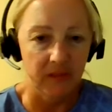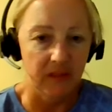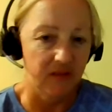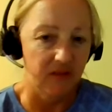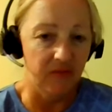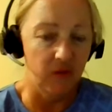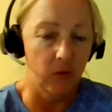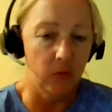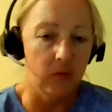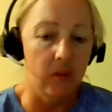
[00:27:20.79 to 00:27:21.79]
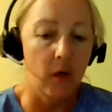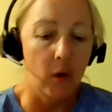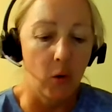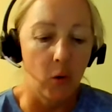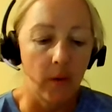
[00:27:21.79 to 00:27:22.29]
because if you don't
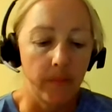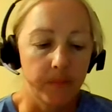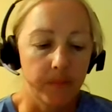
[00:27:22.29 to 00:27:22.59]
know